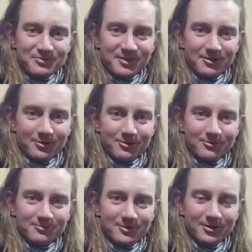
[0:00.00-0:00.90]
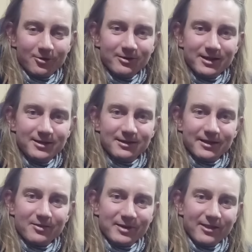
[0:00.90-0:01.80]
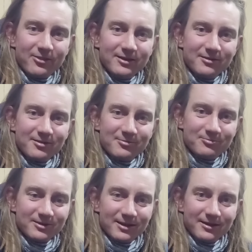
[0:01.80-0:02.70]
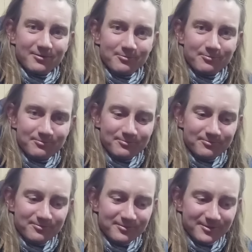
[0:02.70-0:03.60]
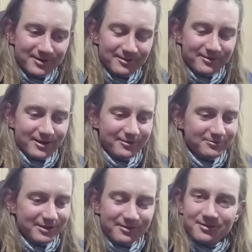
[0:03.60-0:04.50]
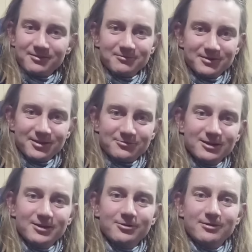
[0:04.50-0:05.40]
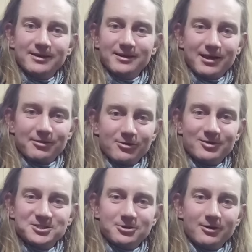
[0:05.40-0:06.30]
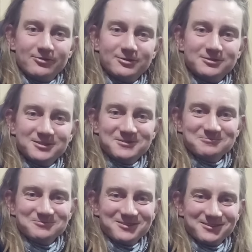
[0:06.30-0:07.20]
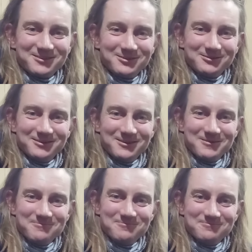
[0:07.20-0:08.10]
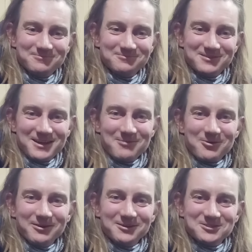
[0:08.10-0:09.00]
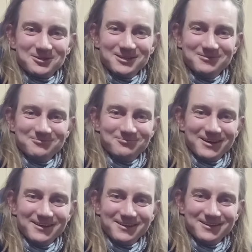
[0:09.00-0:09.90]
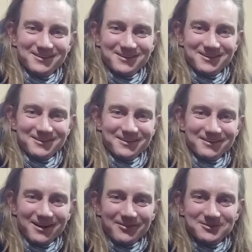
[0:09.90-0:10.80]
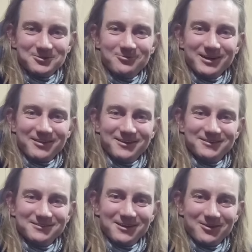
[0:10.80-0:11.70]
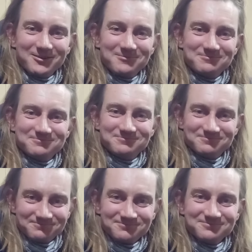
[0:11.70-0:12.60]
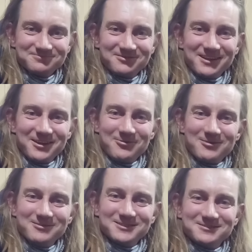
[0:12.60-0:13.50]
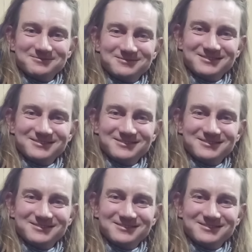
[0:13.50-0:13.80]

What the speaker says: So you only hear the bad things, but the country is really good and it has so much to offer. So I'm gonna enjoy my other 2 weeks here a lot. Thank you very much.